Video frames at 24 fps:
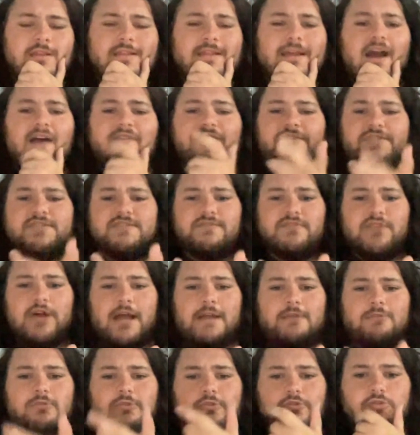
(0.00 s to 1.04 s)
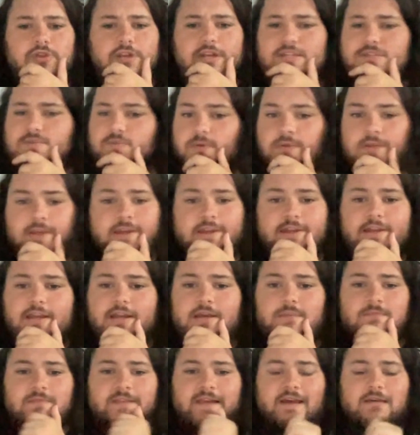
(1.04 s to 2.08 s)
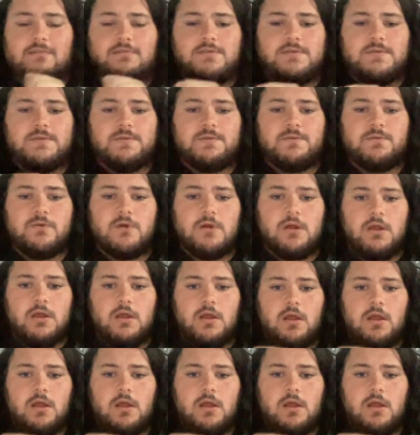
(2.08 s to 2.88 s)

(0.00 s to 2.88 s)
the offensive line recruiting, it's really going to come down to,